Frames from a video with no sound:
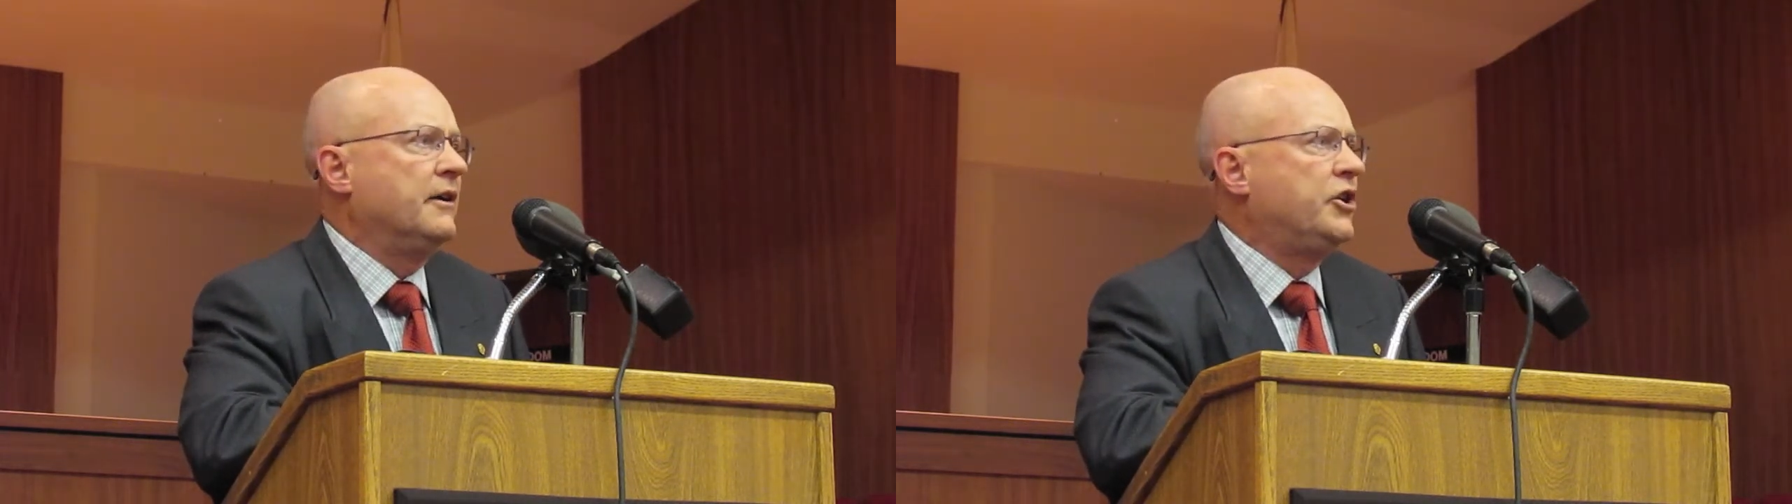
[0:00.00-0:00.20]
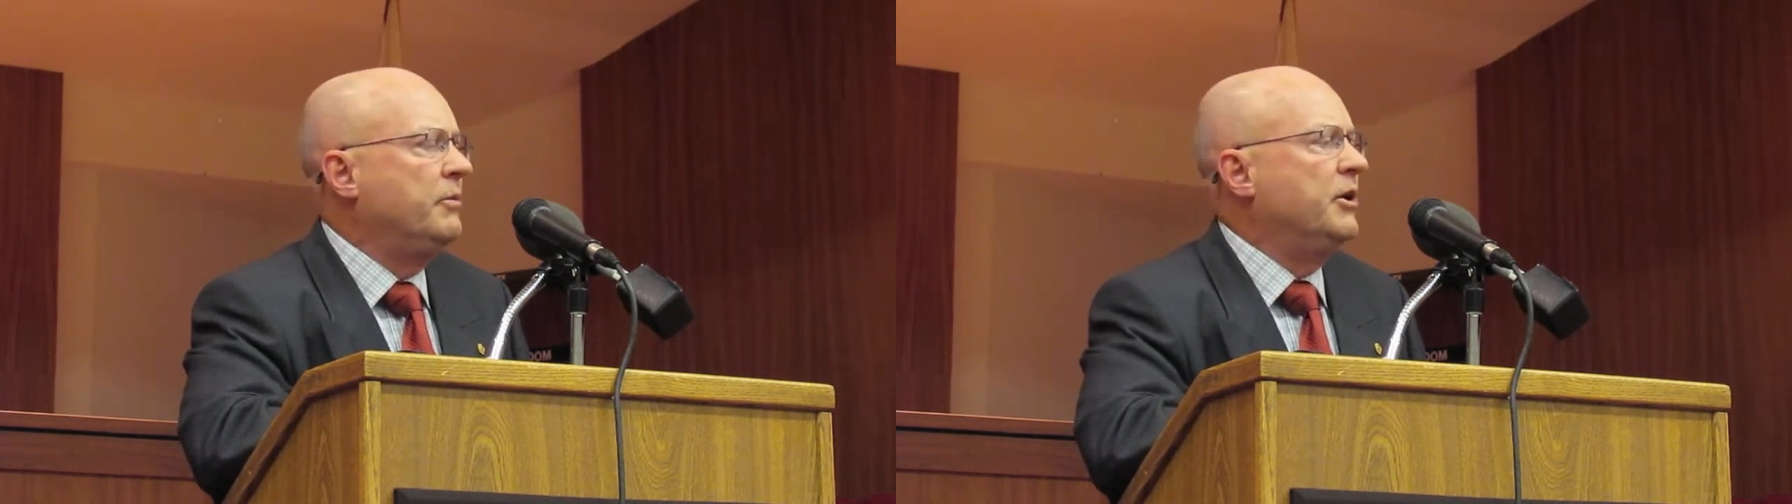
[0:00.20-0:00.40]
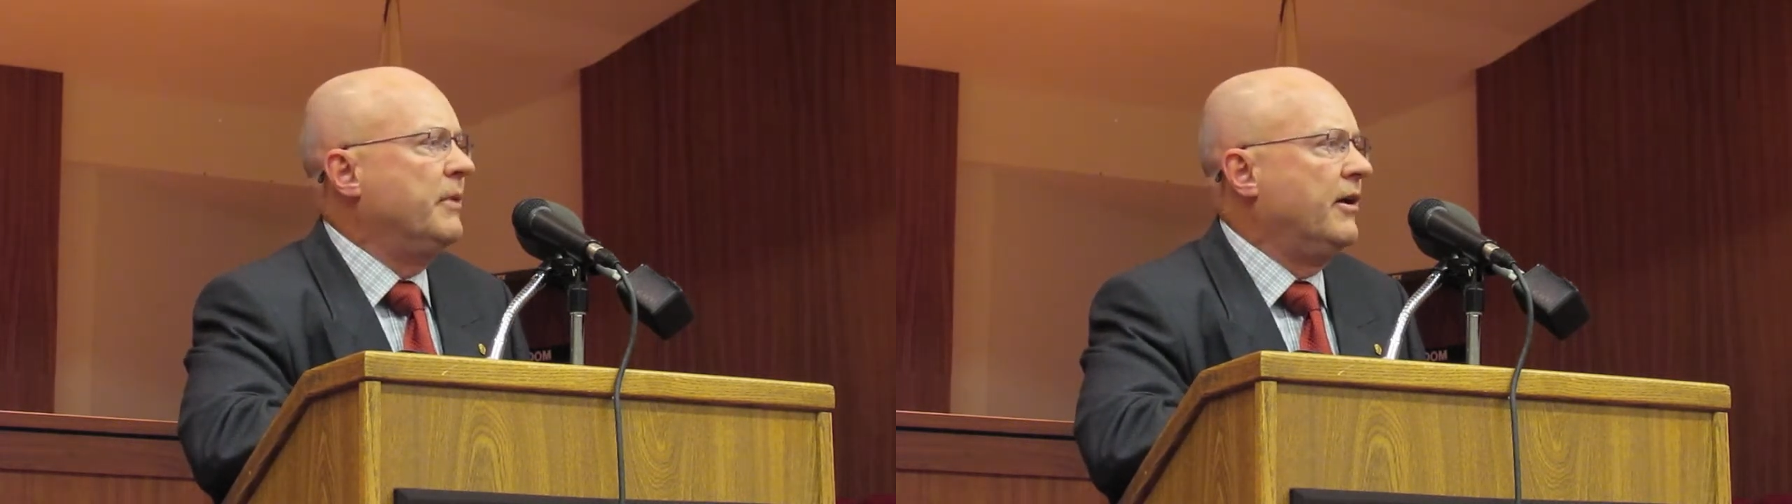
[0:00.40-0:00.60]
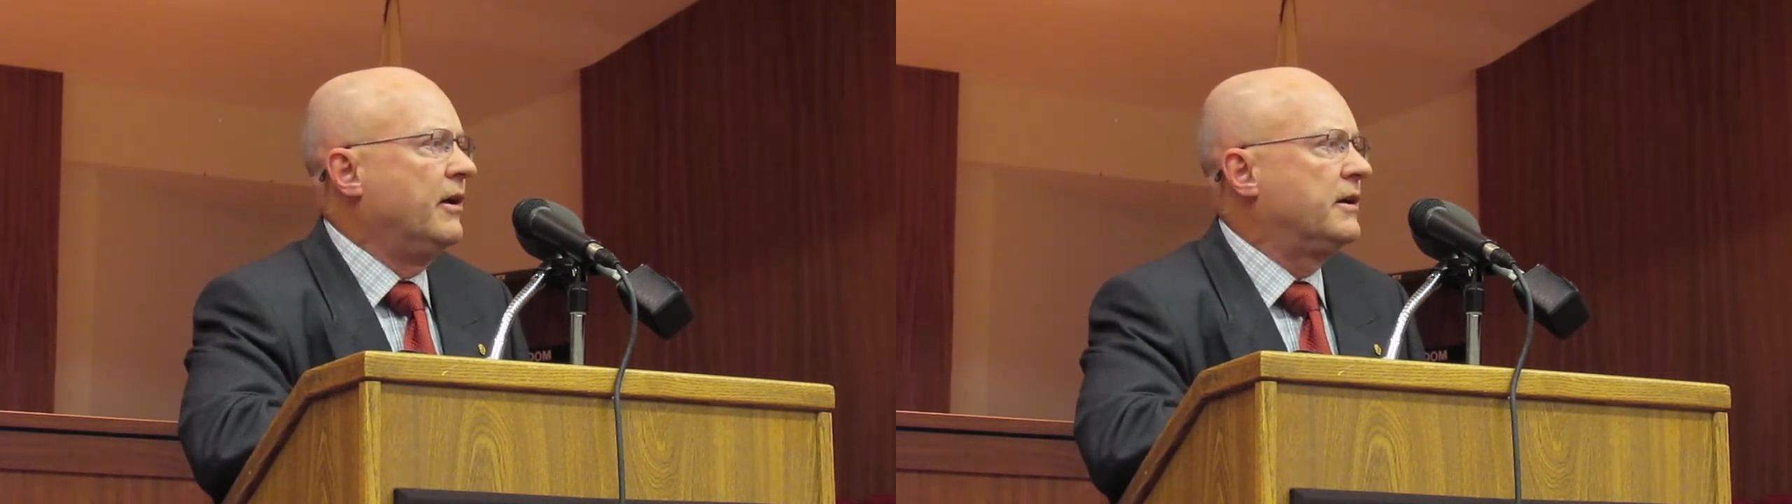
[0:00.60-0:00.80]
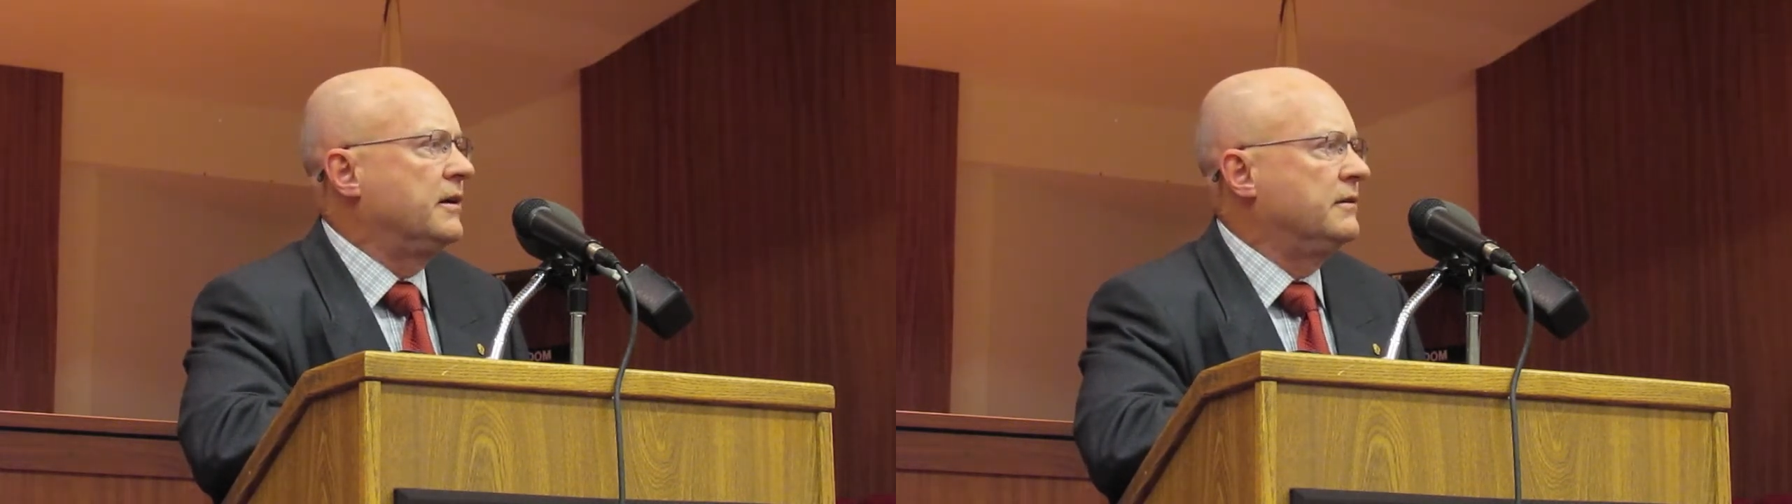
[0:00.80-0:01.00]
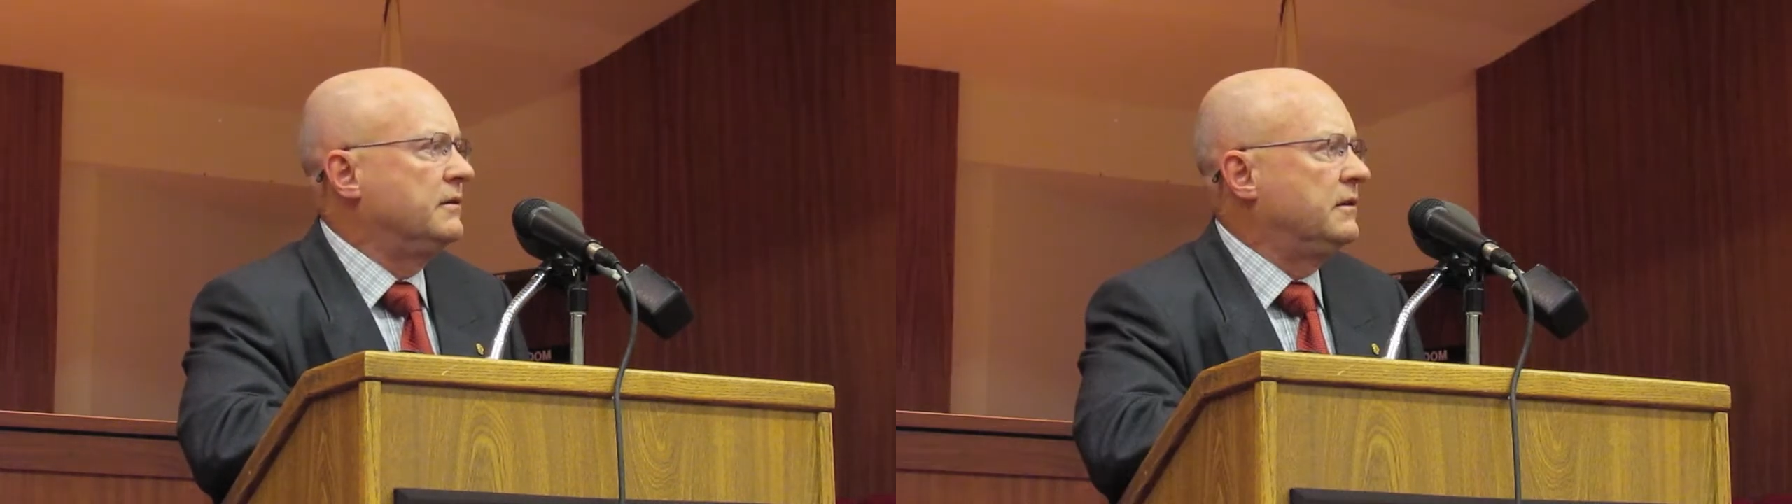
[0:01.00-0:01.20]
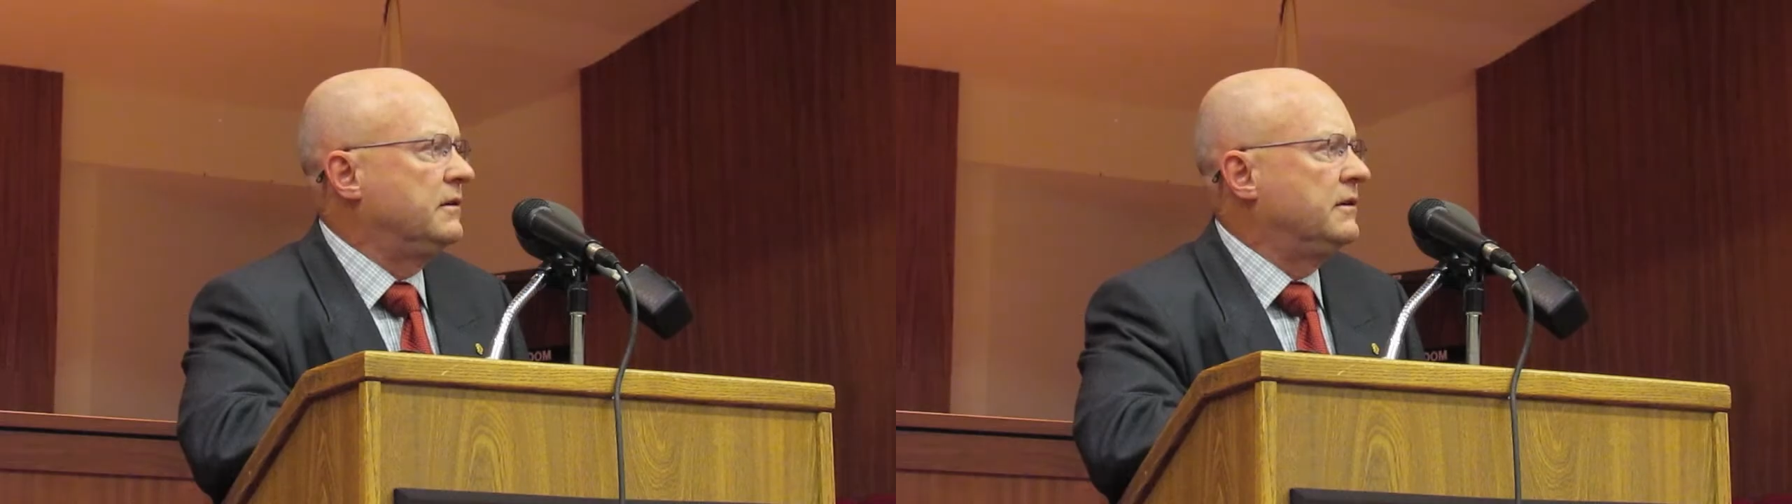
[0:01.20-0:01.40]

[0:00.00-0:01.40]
a Cuban American